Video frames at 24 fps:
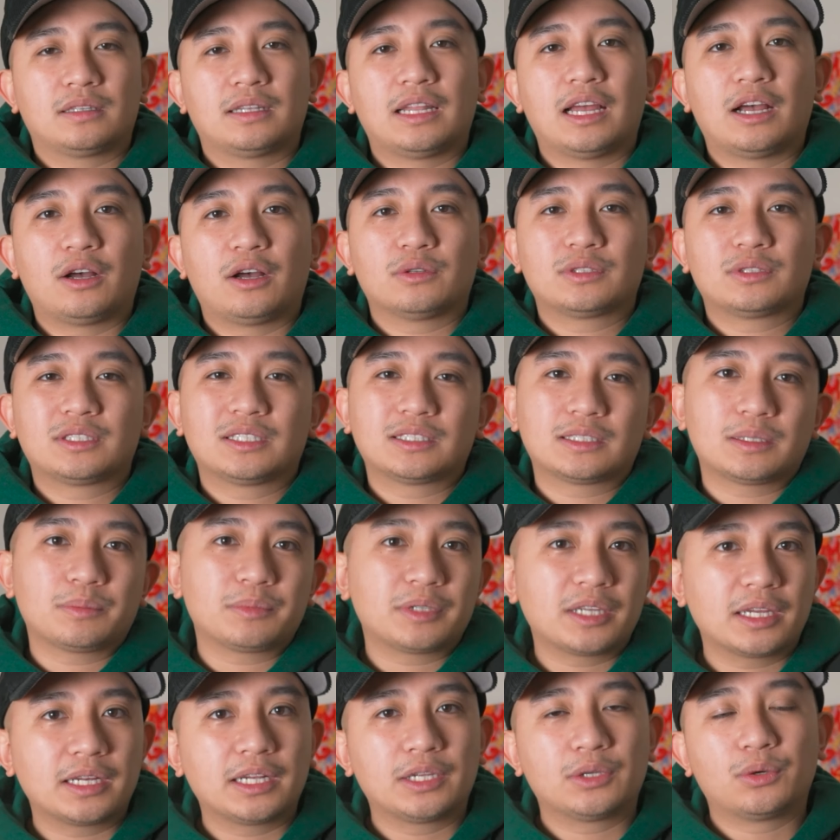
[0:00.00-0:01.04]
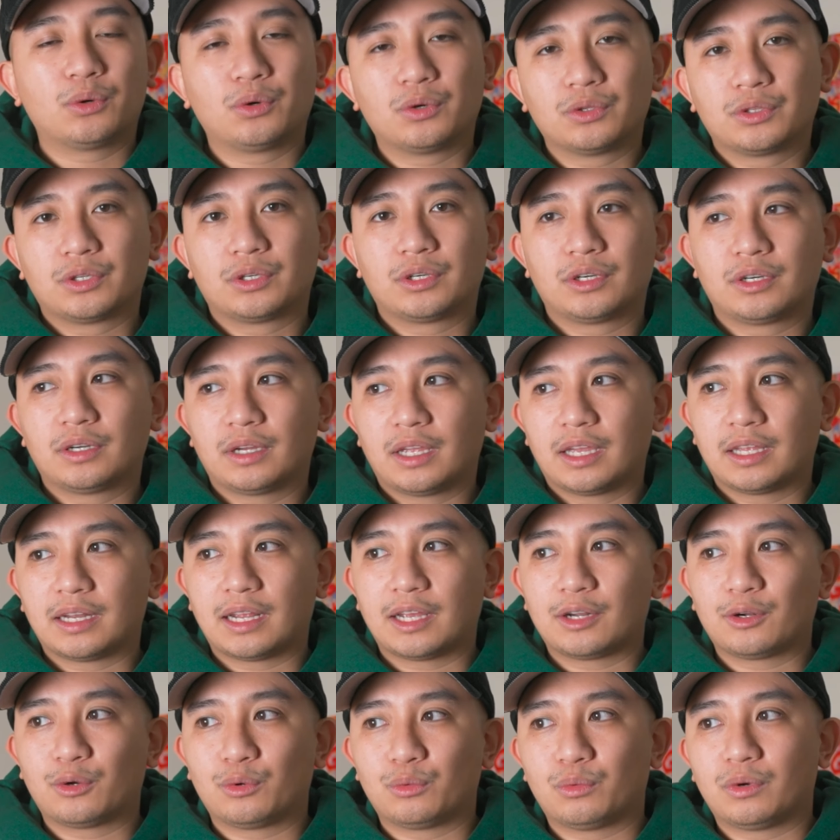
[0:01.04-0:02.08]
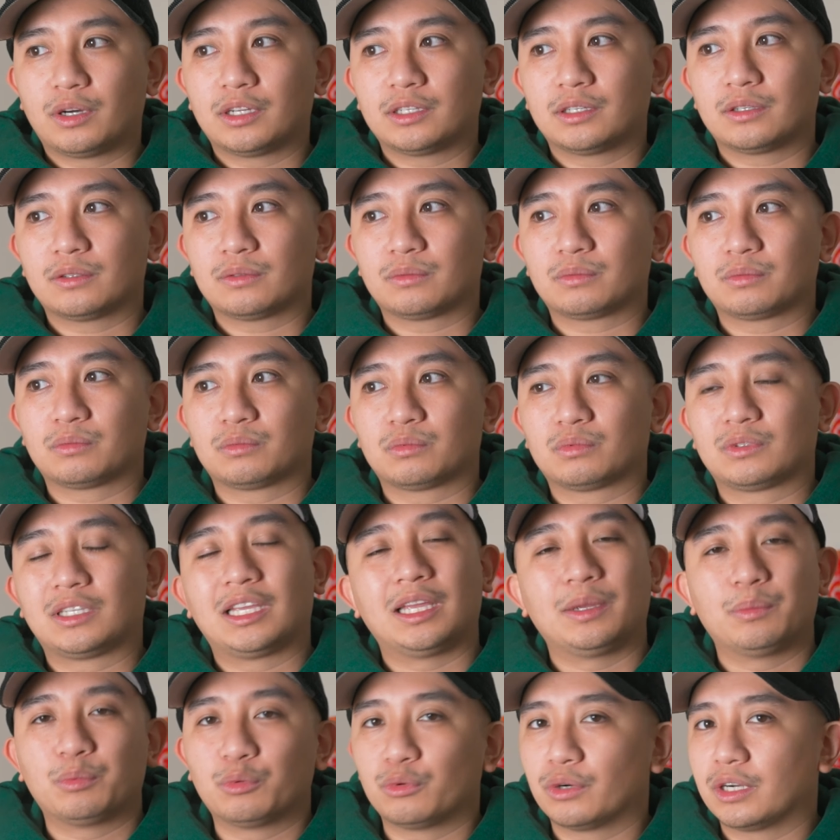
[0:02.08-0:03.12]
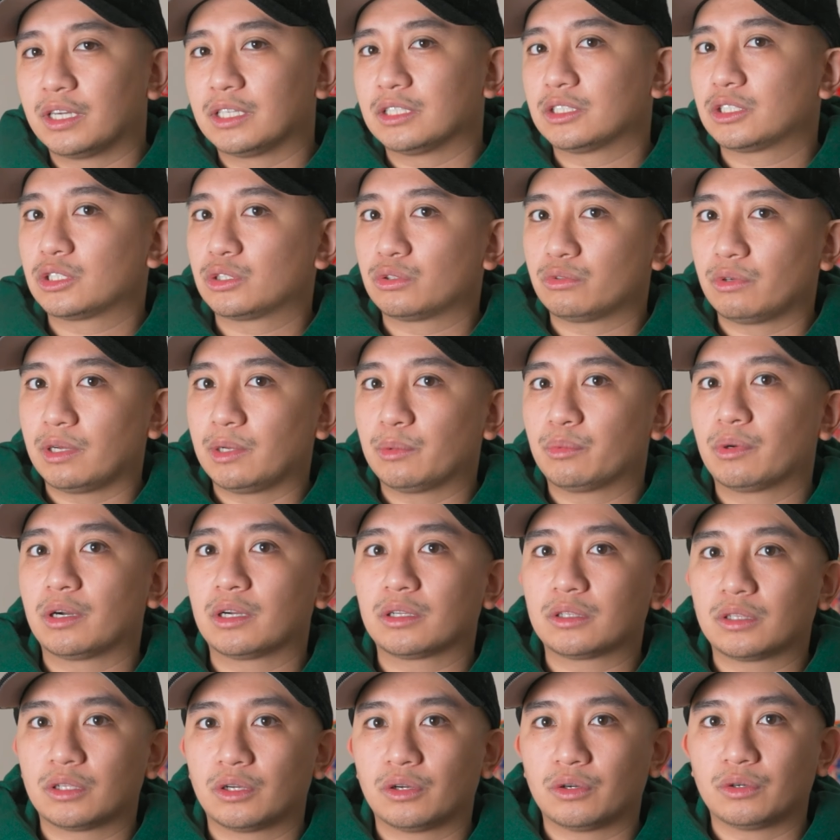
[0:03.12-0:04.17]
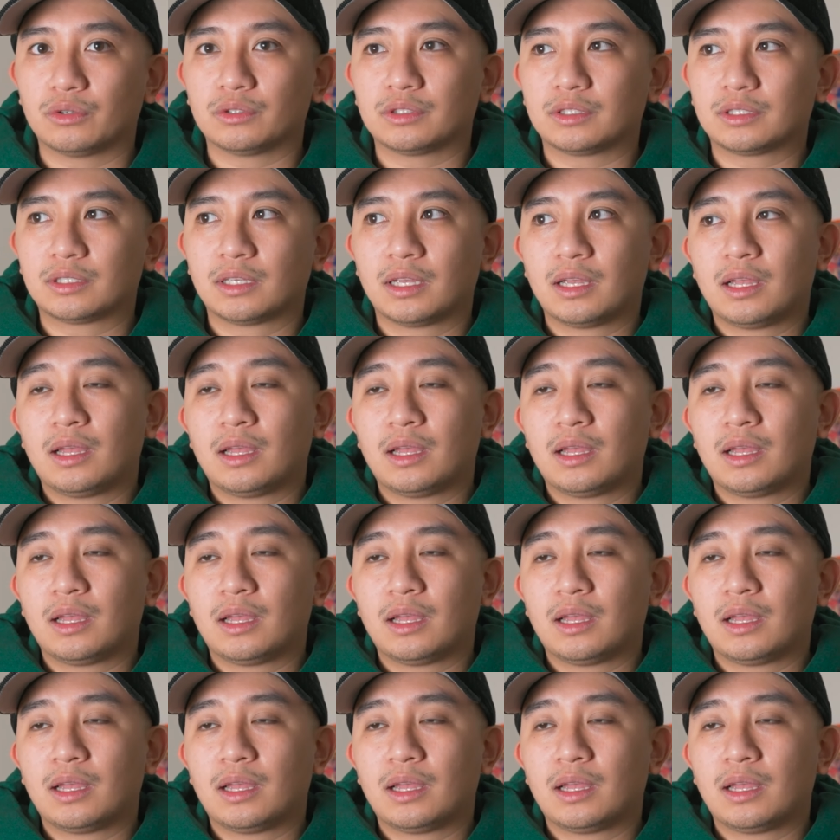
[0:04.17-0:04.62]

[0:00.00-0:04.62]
Now, since I'm getting older and I don't want to keep wearing streetwear clothes,